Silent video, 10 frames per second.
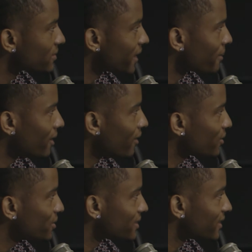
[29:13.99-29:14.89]
like, my
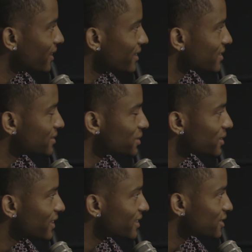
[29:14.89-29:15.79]
uncles and aunts and little
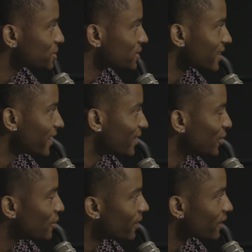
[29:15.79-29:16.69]
cousins was, like,
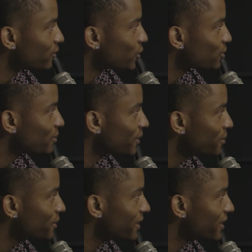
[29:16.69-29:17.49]
going back and forth with people.